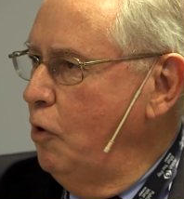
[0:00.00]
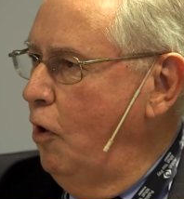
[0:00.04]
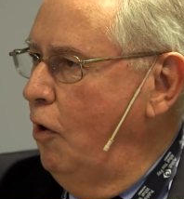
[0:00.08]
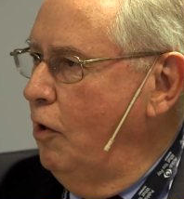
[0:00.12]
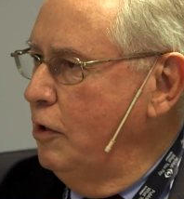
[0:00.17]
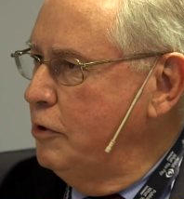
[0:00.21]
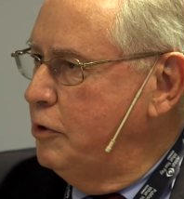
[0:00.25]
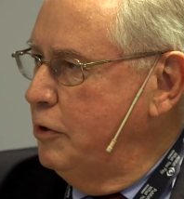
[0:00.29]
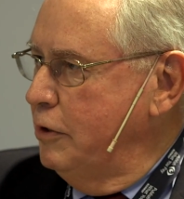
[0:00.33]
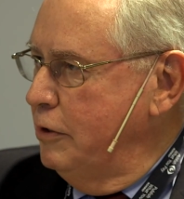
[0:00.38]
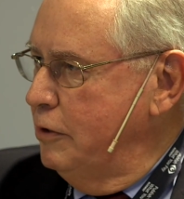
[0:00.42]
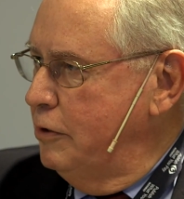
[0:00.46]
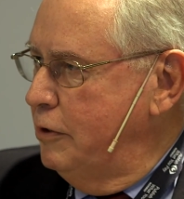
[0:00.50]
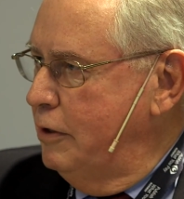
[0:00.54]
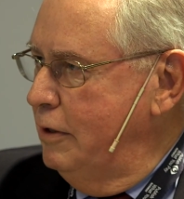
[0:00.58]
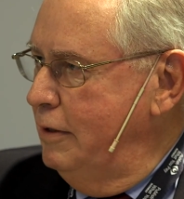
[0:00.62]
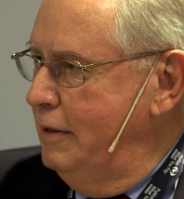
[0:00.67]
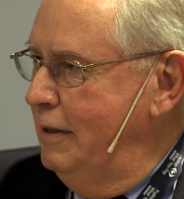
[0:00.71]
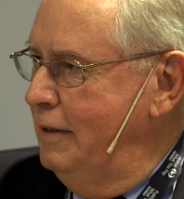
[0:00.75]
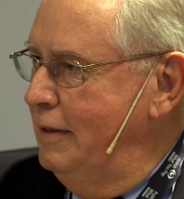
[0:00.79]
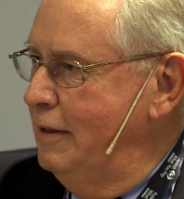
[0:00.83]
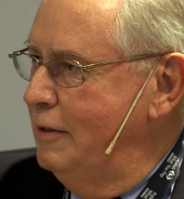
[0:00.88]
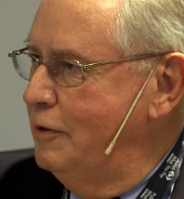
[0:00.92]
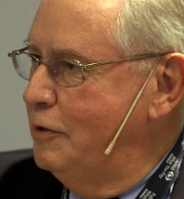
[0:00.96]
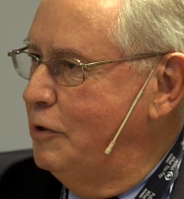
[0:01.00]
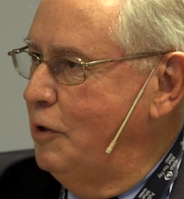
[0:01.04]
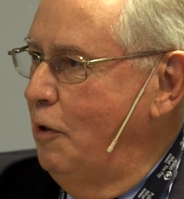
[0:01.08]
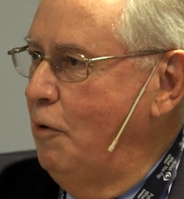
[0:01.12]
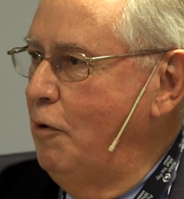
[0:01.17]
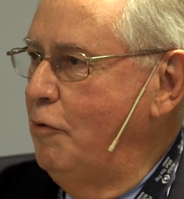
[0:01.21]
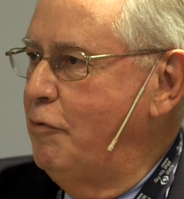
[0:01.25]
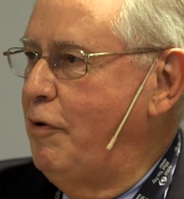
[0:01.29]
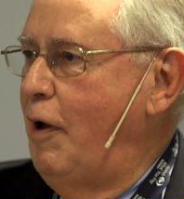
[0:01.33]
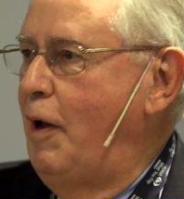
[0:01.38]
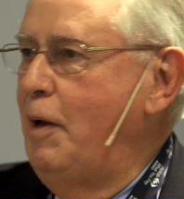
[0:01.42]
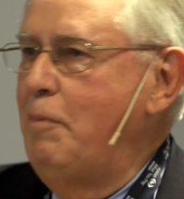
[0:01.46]
losses.
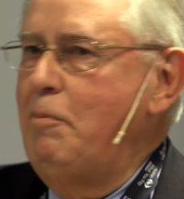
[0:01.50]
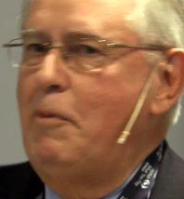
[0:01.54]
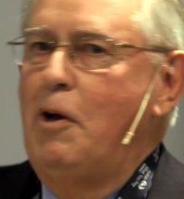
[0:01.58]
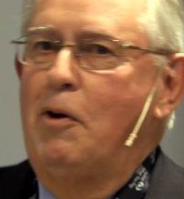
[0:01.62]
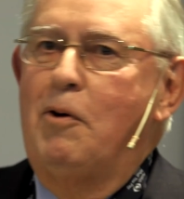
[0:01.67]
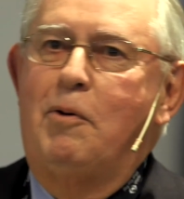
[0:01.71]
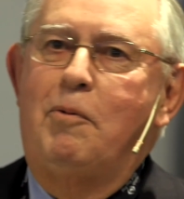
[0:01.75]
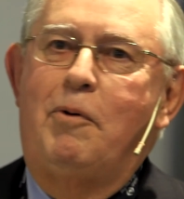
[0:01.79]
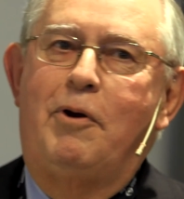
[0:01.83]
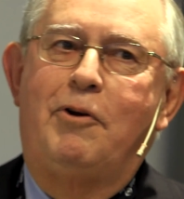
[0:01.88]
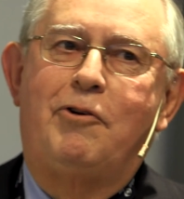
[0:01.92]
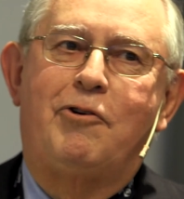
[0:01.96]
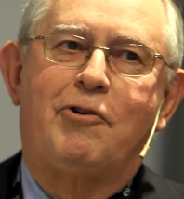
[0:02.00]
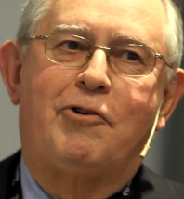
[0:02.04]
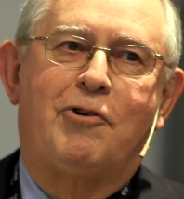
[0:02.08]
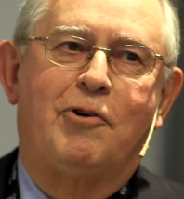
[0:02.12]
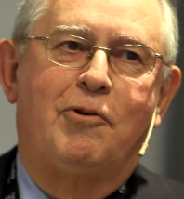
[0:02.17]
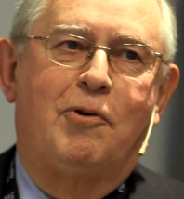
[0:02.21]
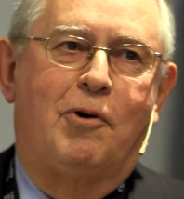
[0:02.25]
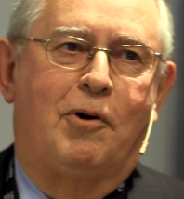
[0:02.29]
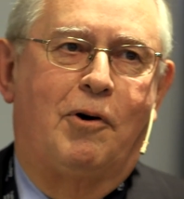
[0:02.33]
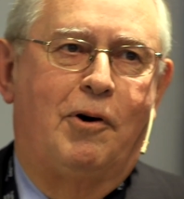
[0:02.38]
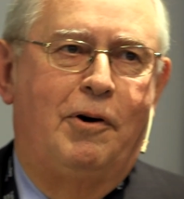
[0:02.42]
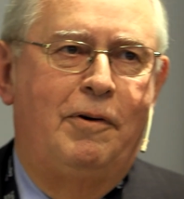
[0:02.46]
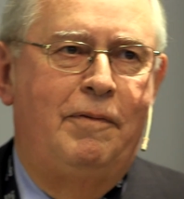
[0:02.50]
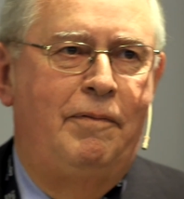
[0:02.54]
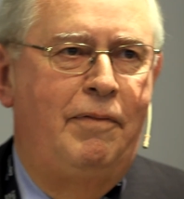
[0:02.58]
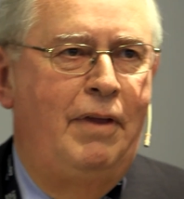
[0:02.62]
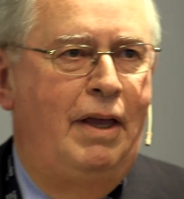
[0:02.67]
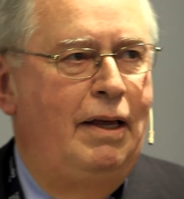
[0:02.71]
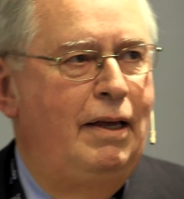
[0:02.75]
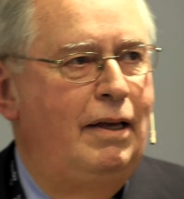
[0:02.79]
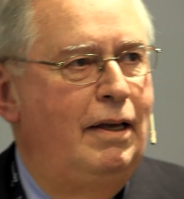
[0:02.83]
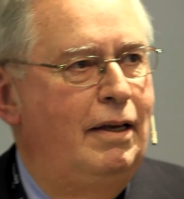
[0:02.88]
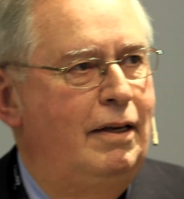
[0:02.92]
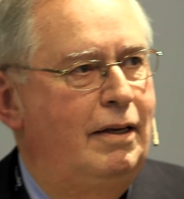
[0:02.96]
So if I'm going to insure
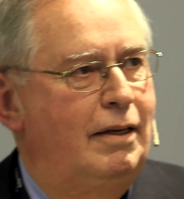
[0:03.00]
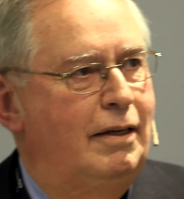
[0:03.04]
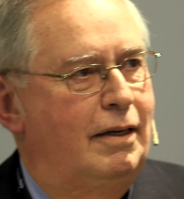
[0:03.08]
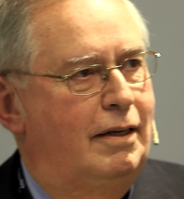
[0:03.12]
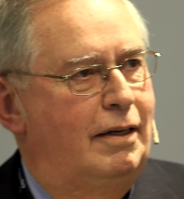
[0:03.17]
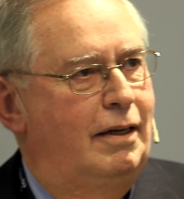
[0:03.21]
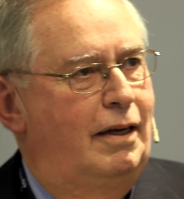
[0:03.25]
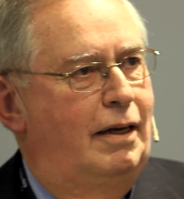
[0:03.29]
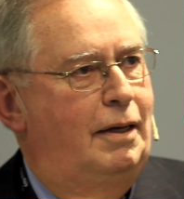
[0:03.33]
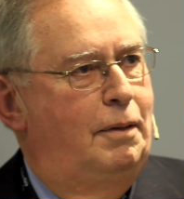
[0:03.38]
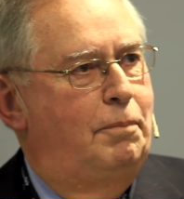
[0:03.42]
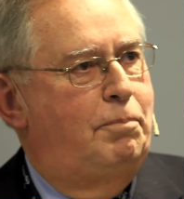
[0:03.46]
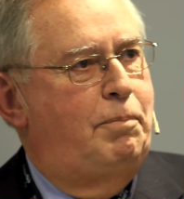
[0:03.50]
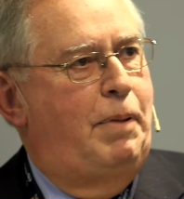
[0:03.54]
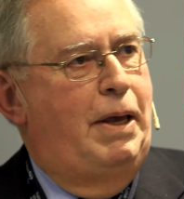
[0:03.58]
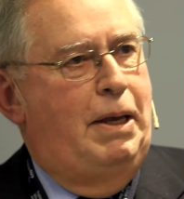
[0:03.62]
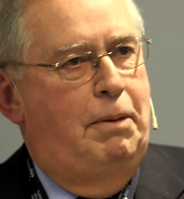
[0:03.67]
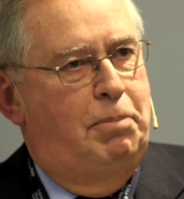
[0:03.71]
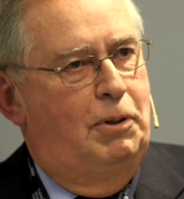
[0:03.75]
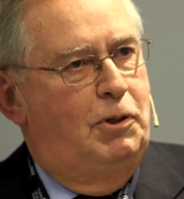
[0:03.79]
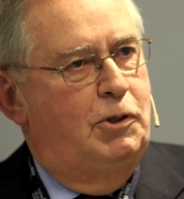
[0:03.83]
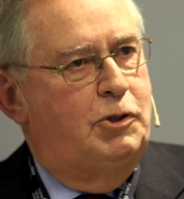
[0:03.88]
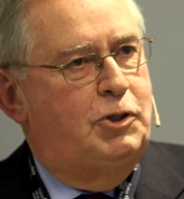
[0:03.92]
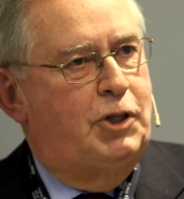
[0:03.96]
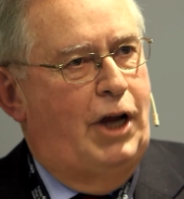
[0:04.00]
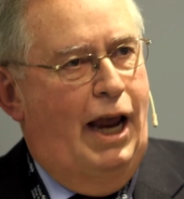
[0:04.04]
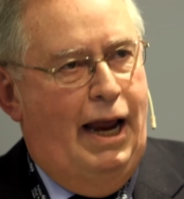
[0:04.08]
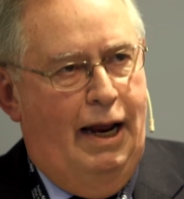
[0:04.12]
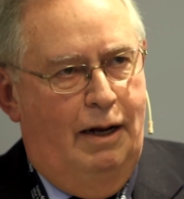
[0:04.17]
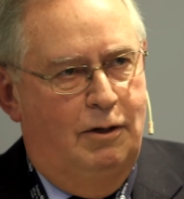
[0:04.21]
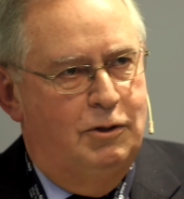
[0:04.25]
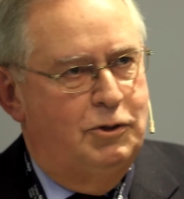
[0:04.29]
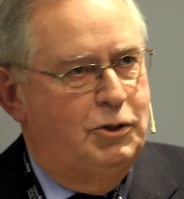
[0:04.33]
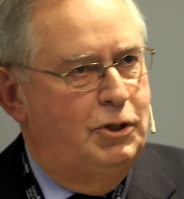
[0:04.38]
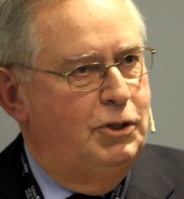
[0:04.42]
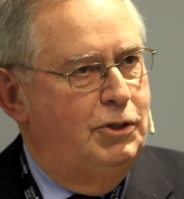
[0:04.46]
people's
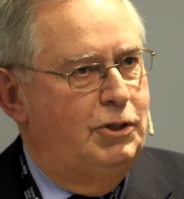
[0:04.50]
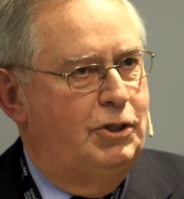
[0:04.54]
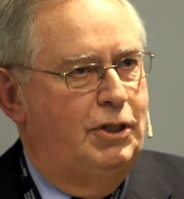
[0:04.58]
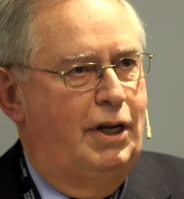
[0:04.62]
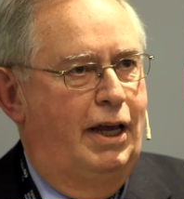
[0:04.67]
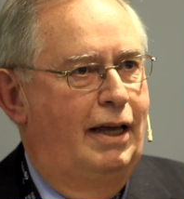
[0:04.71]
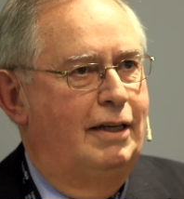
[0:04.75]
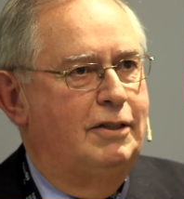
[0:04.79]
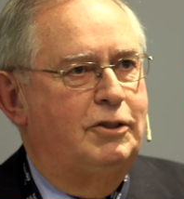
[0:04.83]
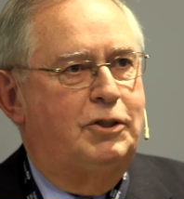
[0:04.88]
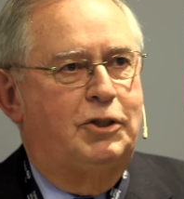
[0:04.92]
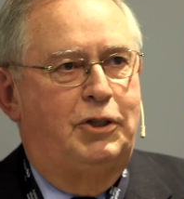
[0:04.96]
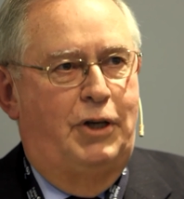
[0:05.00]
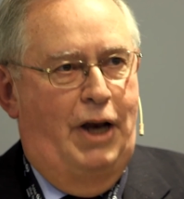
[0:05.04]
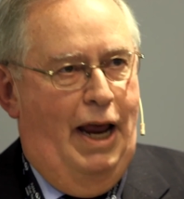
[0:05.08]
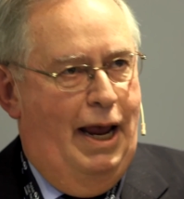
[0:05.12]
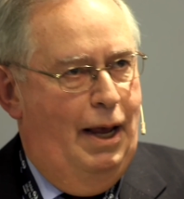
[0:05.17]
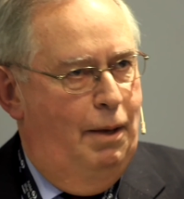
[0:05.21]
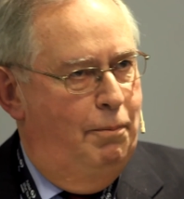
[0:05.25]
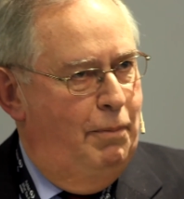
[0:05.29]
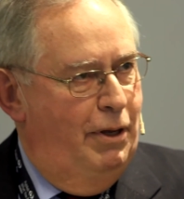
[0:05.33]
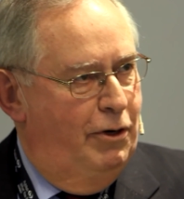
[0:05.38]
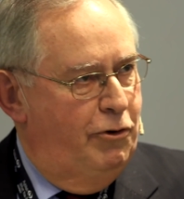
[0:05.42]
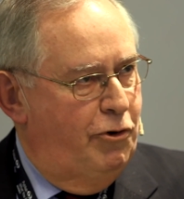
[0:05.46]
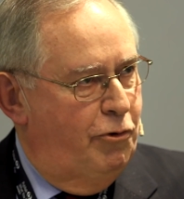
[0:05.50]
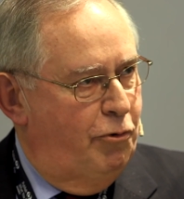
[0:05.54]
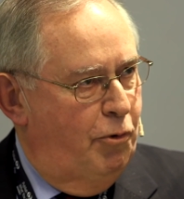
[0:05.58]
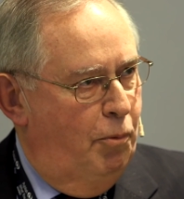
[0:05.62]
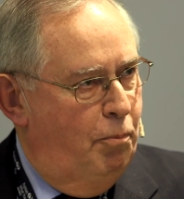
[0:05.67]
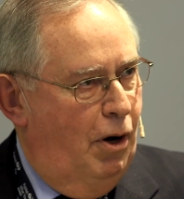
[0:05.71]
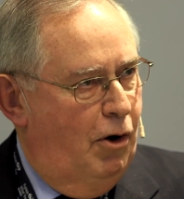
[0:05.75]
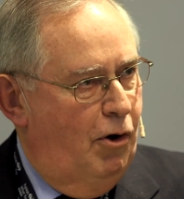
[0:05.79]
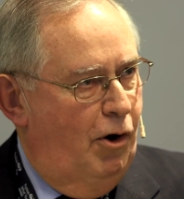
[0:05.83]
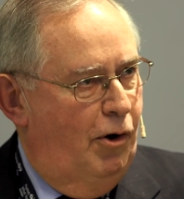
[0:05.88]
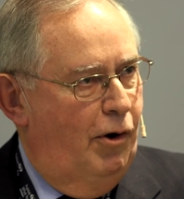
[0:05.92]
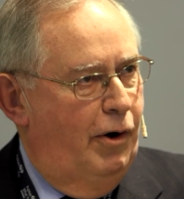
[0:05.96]
houses against damage
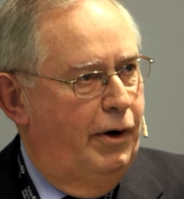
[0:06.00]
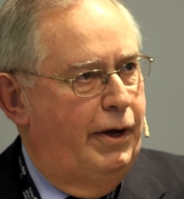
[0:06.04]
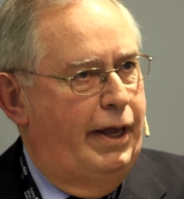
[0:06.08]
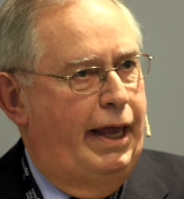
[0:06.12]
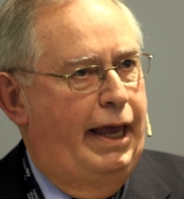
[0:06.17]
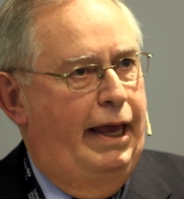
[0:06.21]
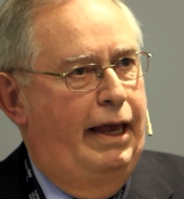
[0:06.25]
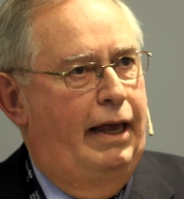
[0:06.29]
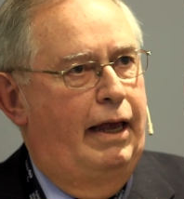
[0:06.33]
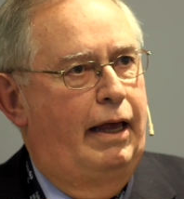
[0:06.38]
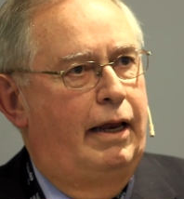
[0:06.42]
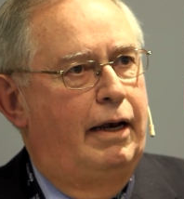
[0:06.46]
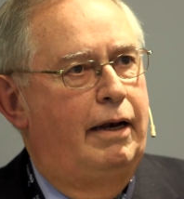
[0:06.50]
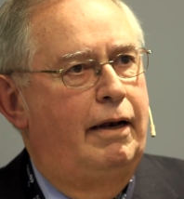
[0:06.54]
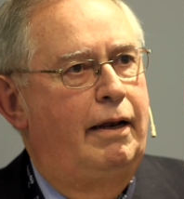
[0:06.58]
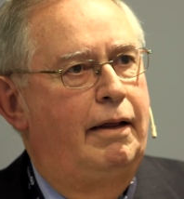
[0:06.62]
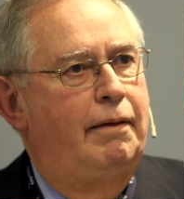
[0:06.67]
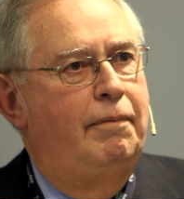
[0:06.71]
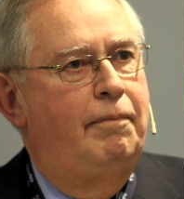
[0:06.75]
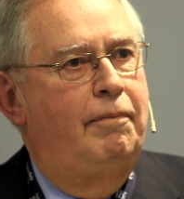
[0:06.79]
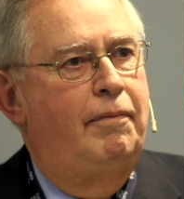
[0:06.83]
from a hurricane,